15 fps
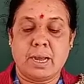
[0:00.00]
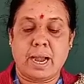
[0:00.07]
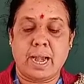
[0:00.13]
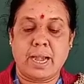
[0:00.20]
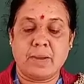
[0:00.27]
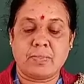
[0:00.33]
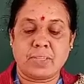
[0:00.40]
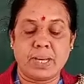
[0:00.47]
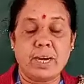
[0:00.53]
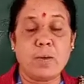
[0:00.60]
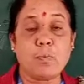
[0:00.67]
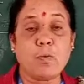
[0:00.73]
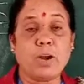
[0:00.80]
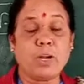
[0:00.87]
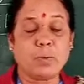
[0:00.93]
And
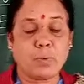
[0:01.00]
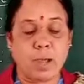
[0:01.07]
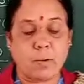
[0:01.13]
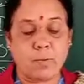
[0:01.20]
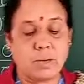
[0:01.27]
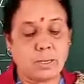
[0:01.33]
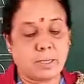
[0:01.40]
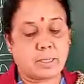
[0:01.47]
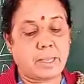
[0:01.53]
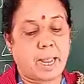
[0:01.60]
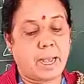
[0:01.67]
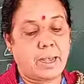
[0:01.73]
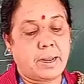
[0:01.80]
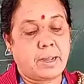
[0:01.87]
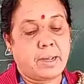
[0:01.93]
third point we have learned
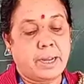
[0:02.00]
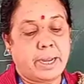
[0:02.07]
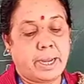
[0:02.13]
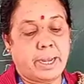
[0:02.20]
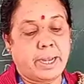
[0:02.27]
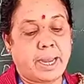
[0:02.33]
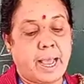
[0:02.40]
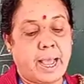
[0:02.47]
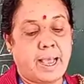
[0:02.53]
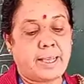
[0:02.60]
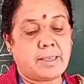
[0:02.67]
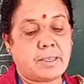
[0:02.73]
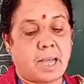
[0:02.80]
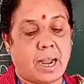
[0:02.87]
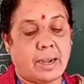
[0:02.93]
that it
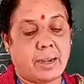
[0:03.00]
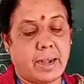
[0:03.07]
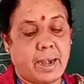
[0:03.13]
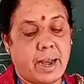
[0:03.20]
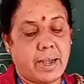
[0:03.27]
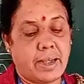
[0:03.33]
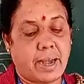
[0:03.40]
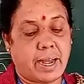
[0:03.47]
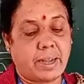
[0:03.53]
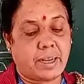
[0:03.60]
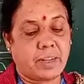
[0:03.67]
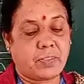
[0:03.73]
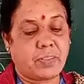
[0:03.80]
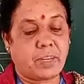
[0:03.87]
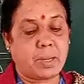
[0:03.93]
has
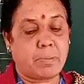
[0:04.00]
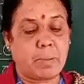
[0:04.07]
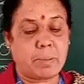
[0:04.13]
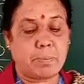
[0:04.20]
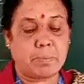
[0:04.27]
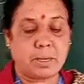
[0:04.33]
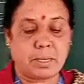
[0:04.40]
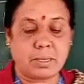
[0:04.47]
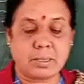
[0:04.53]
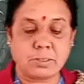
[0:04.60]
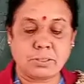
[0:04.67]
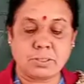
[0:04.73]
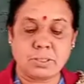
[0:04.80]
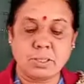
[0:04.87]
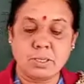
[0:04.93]
193 members,
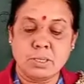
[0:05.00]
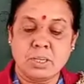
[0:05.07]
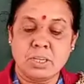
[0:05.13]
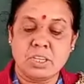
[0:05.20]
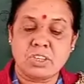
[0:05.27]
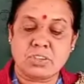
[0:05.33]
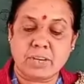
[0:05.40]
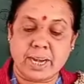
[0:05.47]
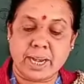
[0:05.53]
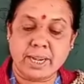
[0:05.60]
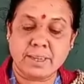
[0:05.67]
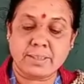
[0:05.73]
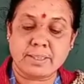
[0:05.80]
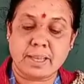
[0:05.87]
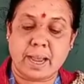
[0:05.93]

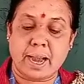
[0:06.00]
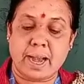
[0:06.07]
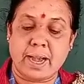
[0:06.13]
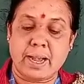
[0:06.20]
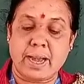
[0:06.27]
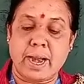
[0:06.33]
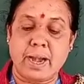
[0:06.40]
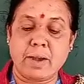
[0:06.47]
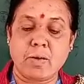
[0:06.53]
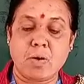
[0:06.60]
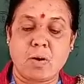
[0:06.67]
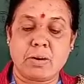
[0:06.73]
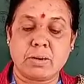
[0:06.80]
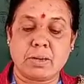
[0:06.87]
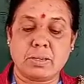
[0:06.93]
states and
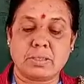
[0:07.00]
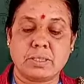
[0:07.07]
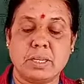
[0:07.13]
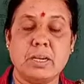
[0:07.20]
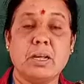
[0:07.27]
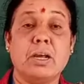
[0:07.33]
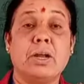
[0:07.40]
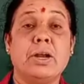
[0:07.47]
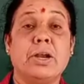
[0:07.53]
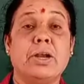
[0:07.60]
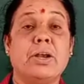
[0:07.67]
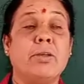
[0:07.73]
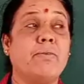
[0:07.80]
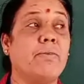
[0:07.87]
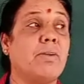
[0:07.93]
headquarters in
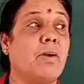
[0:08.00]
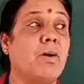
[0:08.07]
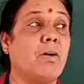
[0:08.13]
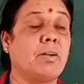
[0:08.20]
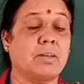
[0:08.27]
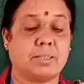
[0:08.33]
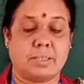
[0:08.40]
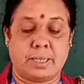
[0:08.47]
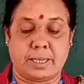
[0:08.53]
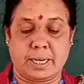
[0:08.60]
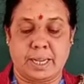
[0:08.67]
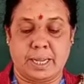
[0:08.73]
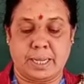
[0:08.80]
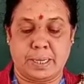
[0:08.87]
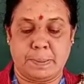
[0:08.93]
New York
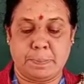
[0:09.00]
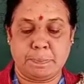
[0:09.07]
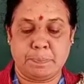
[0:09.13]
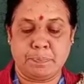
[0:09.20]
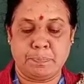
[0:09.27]
City.